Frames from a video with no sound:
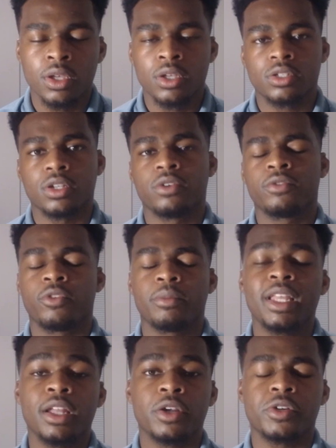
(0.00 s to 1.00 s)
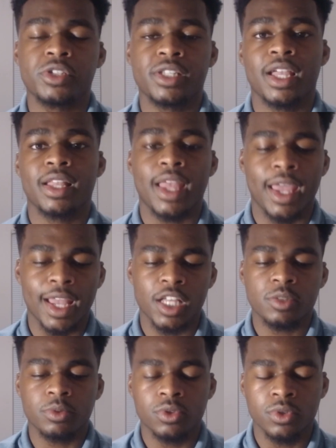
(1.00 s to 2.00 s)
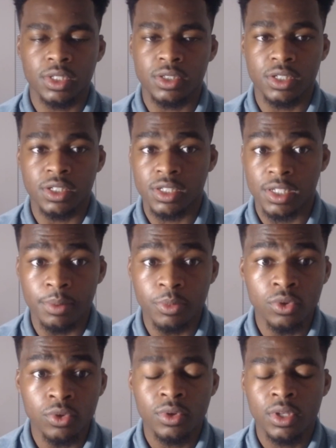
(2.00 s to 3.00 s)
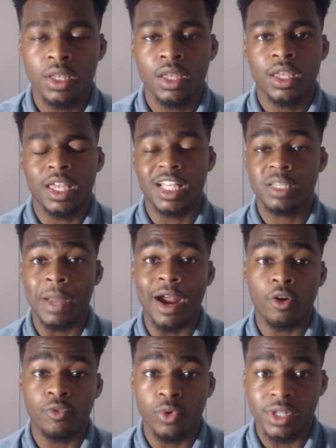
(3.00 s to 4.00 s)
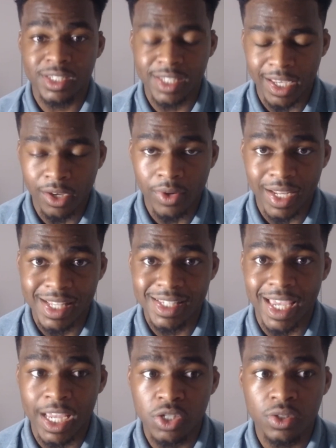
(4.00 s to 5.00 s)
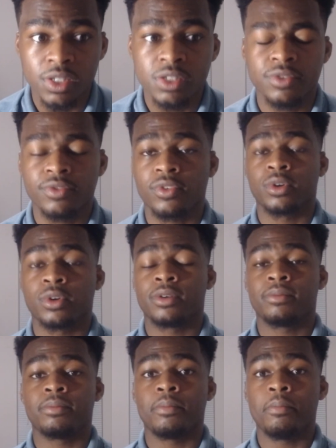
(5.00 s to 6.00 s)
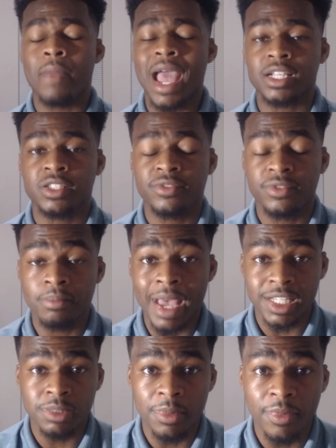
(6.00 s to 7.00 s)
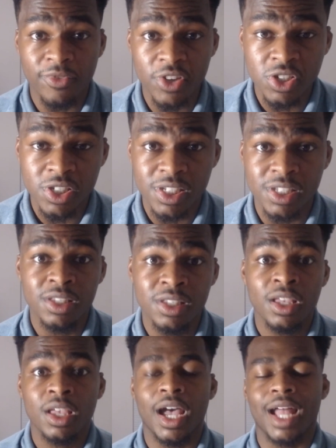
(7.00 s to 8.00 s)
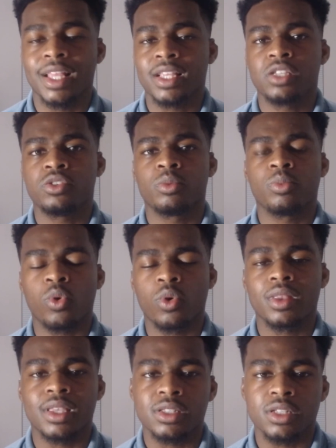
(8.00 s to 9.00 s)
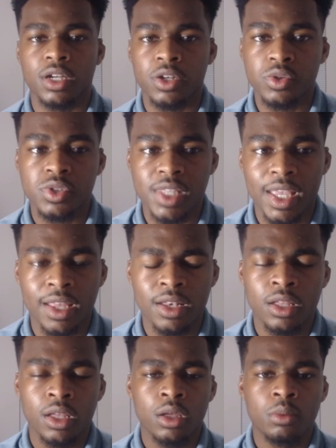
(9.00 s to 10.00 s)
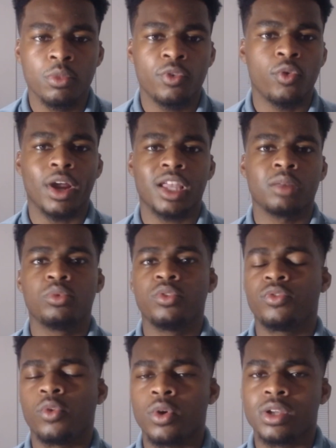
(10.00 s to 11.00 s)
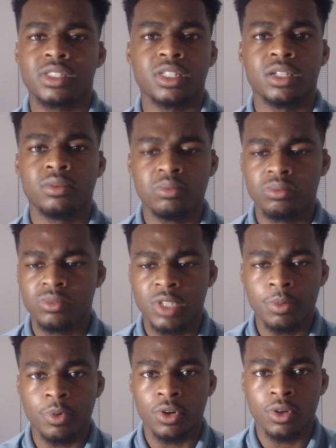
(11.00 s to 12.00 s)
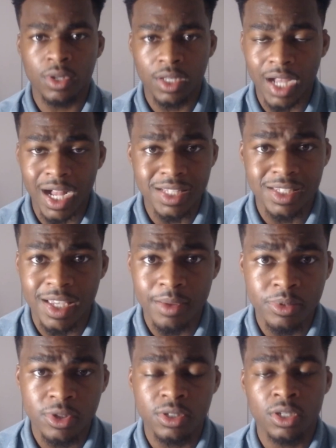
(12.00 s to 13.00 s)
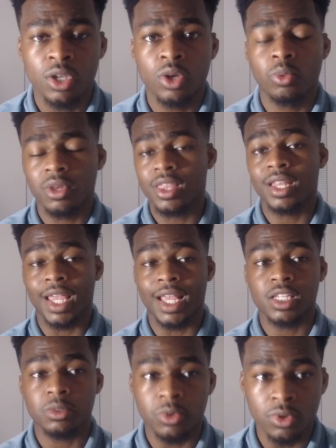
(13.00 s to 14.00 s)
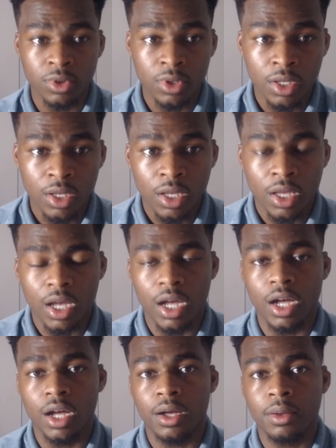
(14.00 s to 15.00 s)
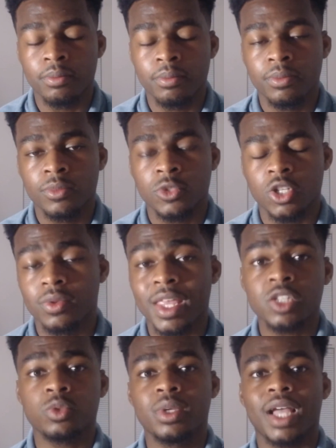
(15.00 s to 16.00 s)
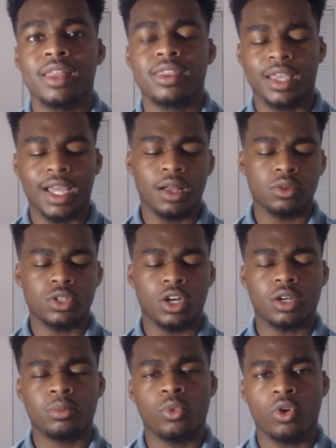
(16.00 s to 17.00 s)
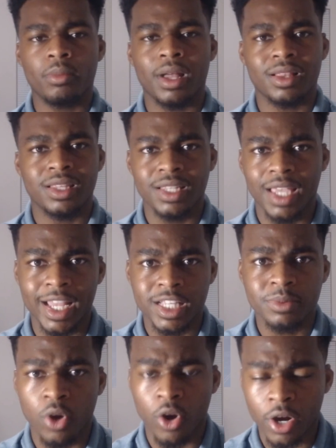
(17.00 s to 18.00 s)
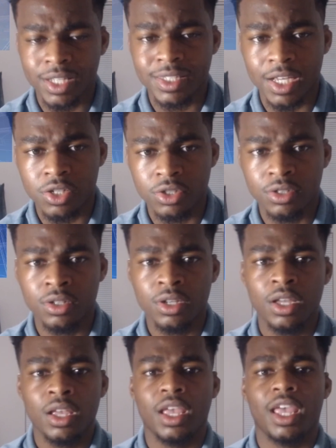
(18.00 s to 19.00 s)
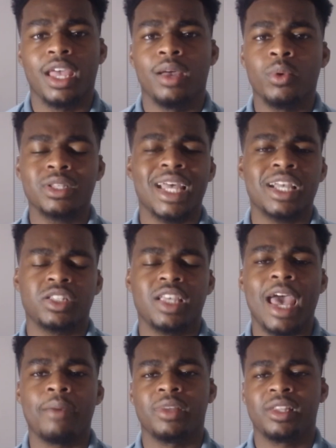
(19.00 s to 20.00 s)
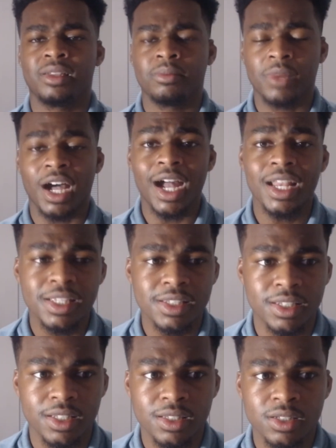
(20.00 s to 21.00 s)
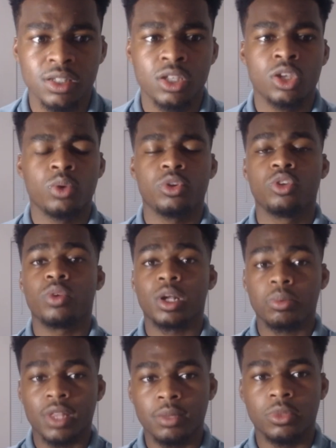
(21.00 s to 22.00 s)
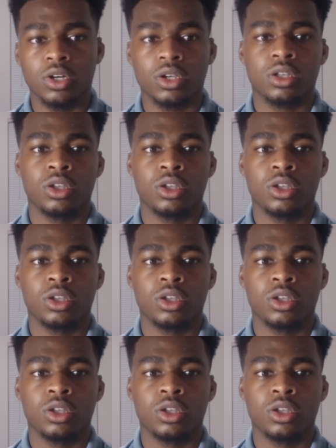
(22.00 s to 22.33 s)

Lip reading: So for me to understand that Ansible is simple, it's powerful at scale, and it's agentless for maximum efficiency, I think these are important things to understand before I can move forward into deeper concepts within Ansible. So next week, I think I'll talk more about the Ansible architecture and what's actually happening behind the scenes when you run a playbook.